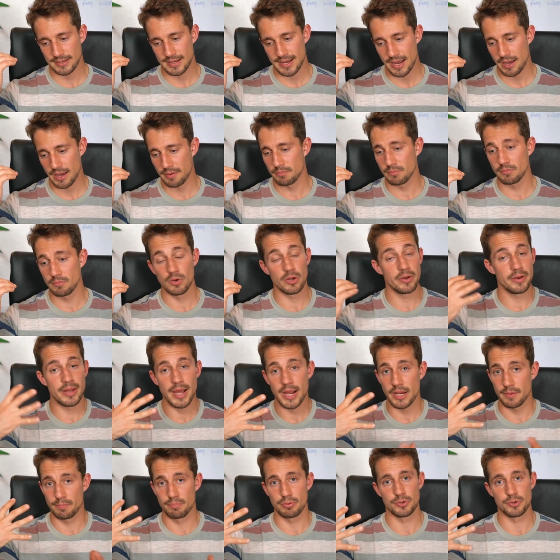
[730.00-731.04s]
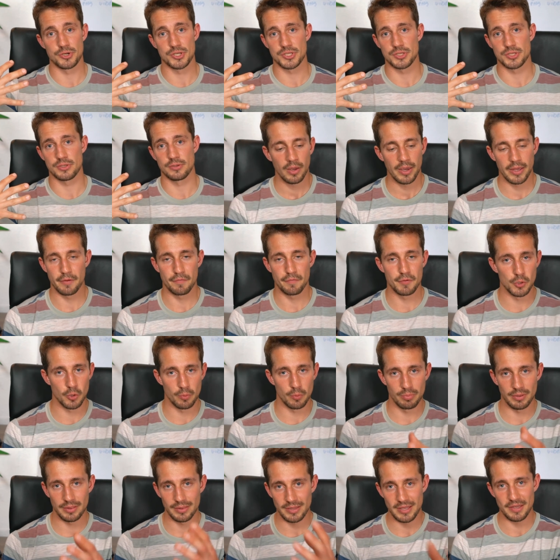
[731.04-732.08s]
I'm a night person, and if you don't
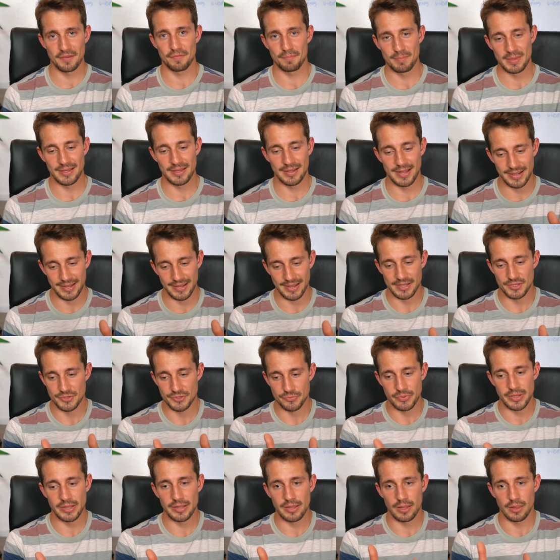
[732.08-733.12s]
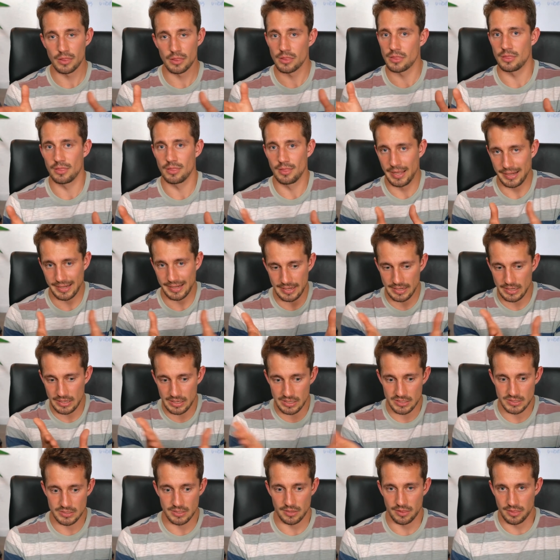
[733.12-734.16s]
believe me, like, it's really a, like, it
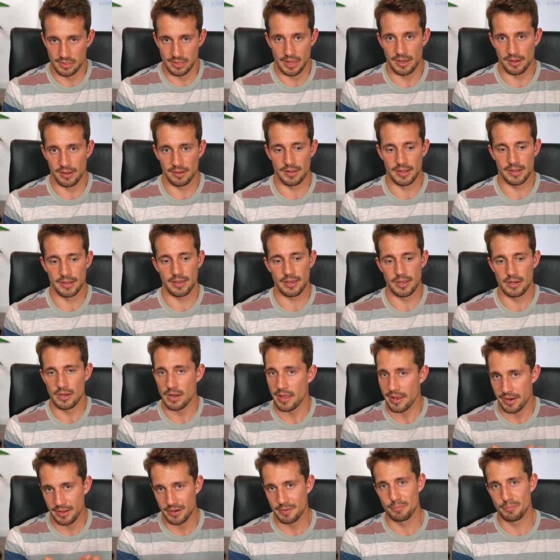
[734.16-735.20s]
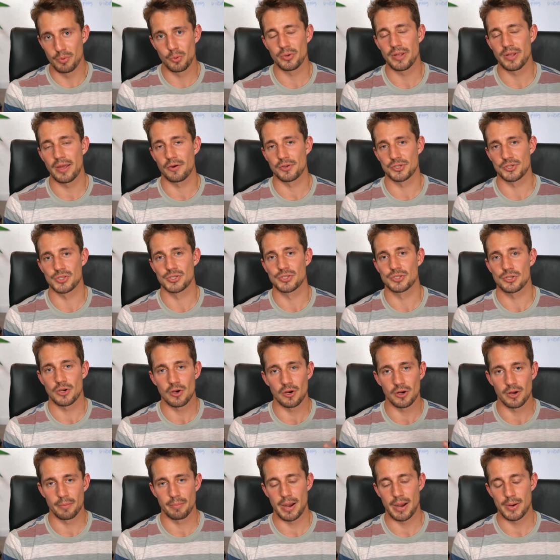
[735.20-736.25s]
is a thing, like, in, and in the book they also
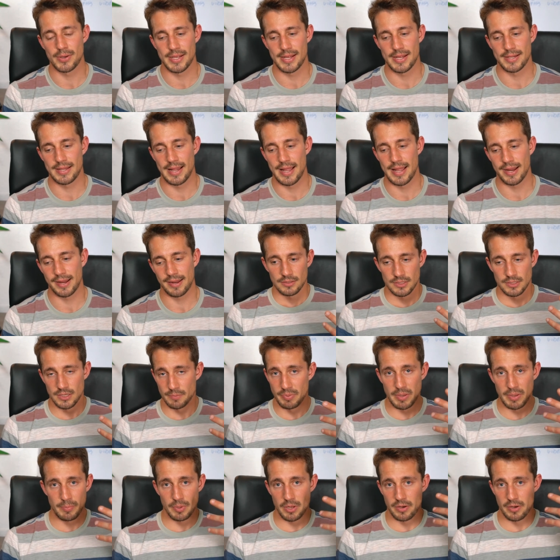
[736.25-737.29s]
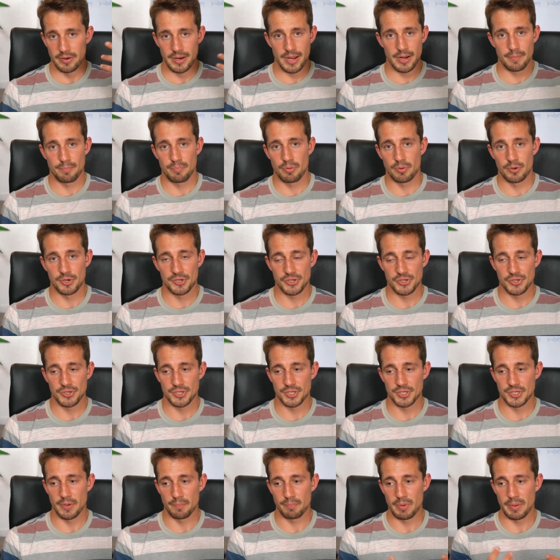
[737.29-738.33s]
talk about that, like, some people are night persons,
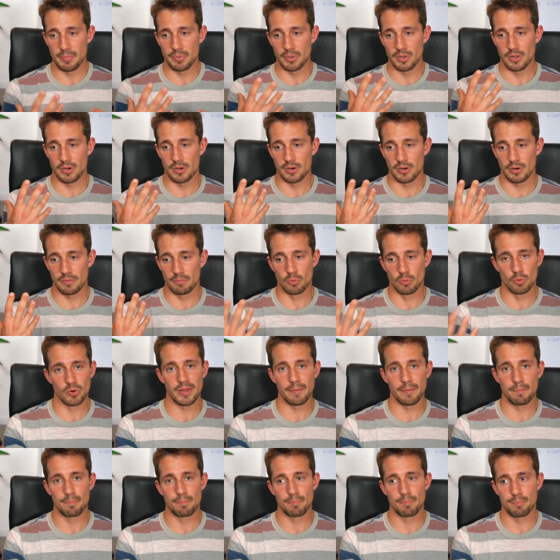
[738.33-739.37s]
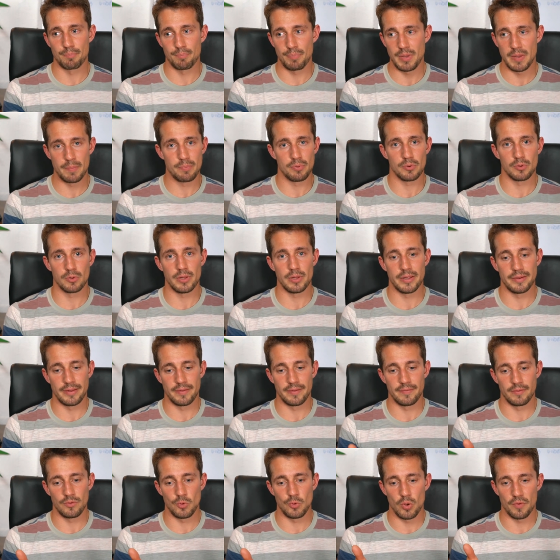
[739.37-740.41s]
some people are morning people, and
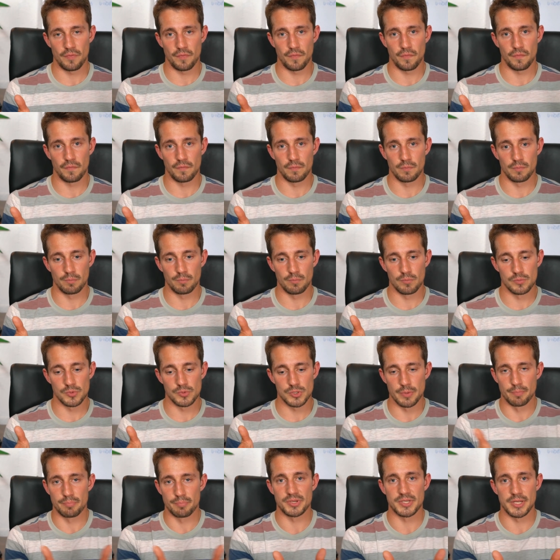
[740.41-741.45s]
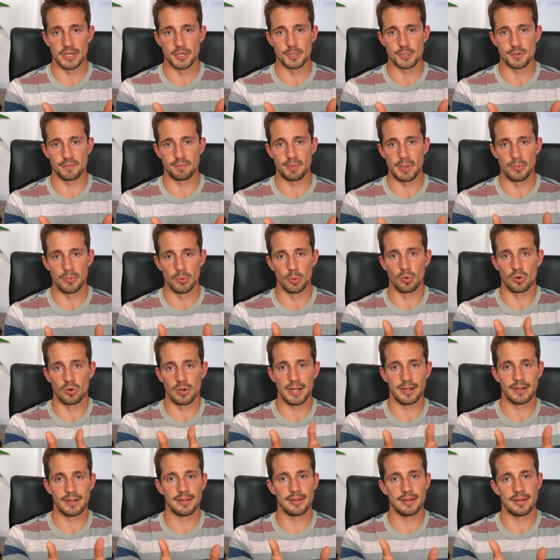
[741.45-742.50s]
then you have some percentage of people who are,
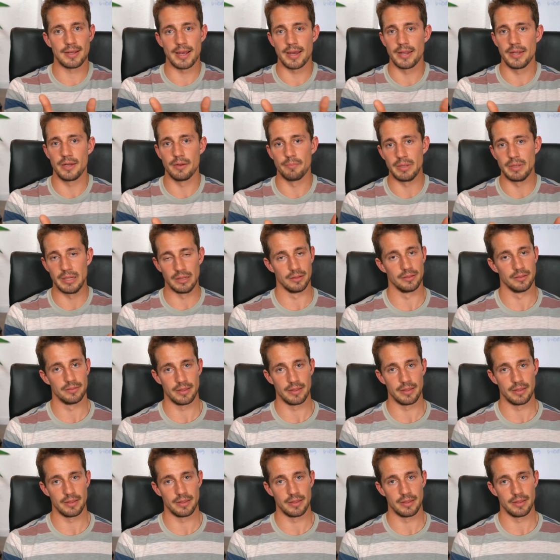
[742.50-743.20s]
like, kind of in the middle